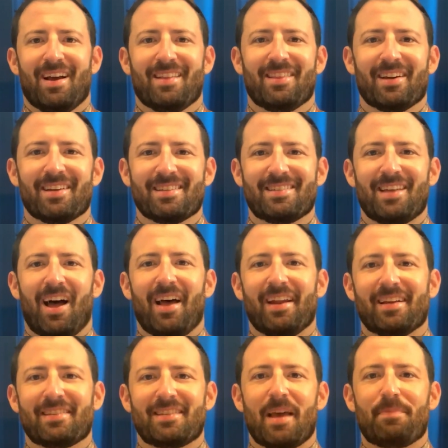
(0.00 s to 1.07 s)
The Chazan
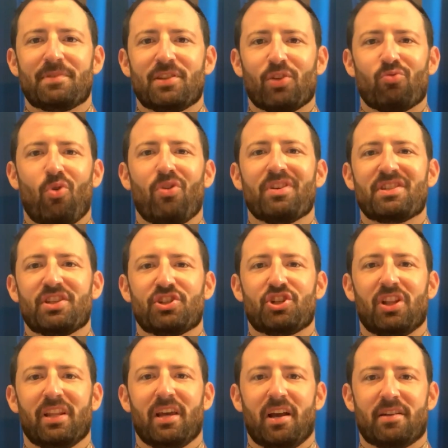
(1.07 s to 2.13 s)
accepts their role as the
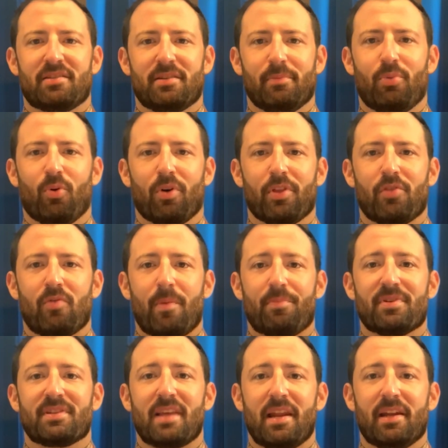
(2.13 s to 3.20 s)
Shaliach Tzibor, the
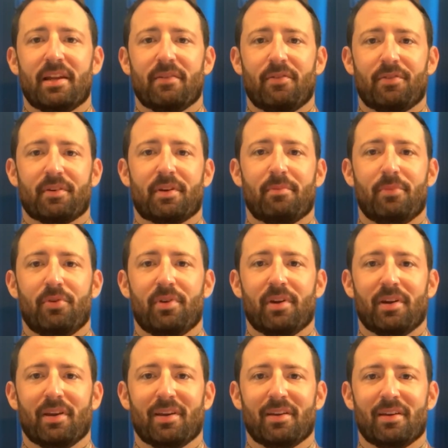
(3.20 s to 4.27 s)
representative of the
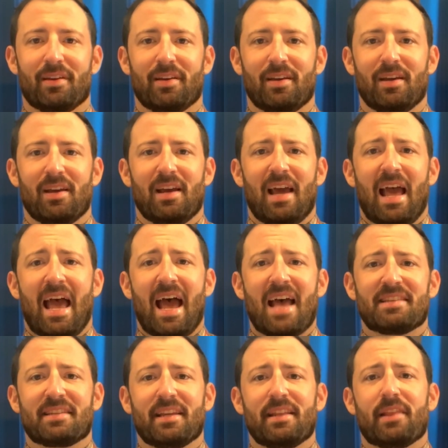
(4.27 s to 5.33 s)
community,
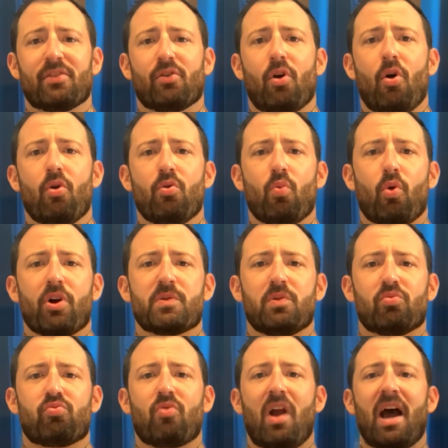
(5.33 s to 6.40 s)
asking that their own words
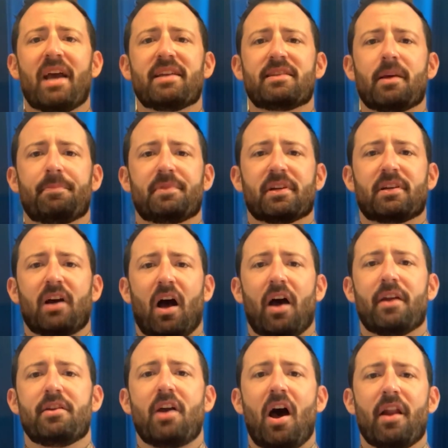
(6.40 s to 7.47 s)
will rise up to
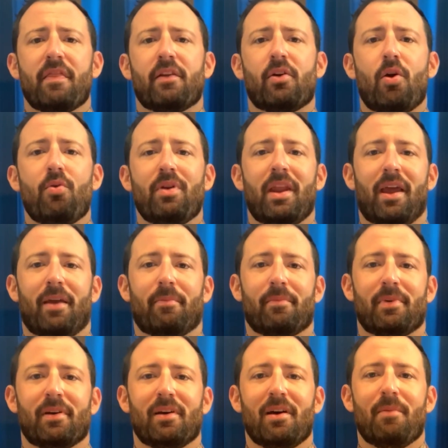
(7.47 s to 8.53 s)
God, not in their own name,
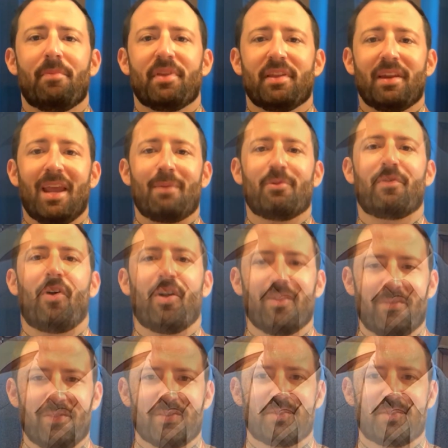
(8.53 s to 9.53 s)
by the name of all of